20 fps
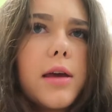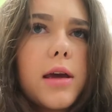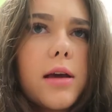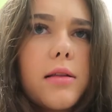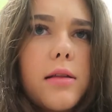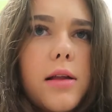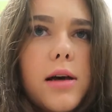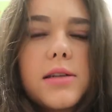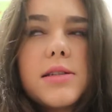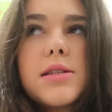think,
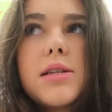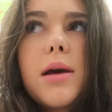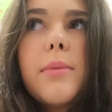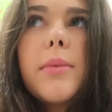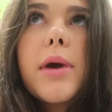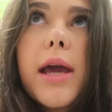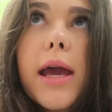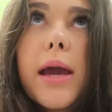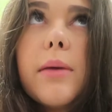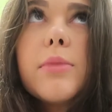last
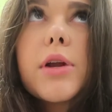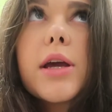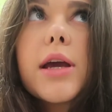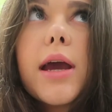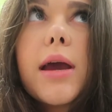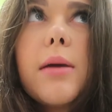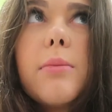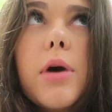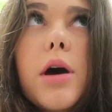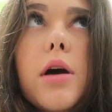time I came to
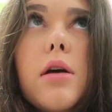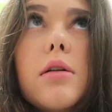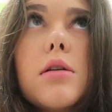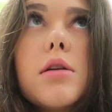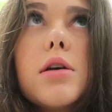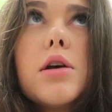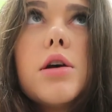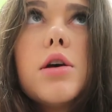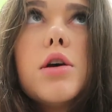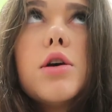Kmart.
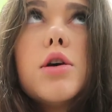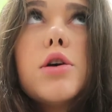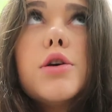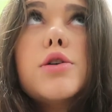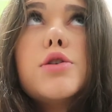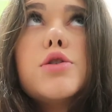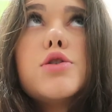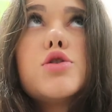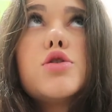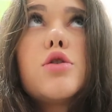
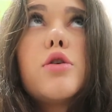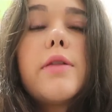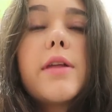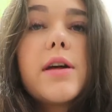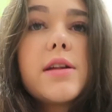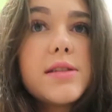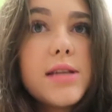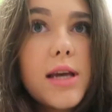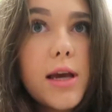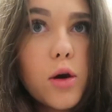So
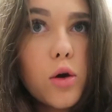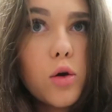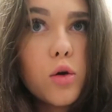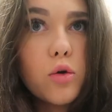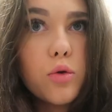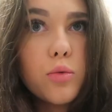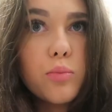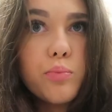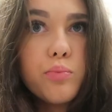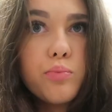that's at home.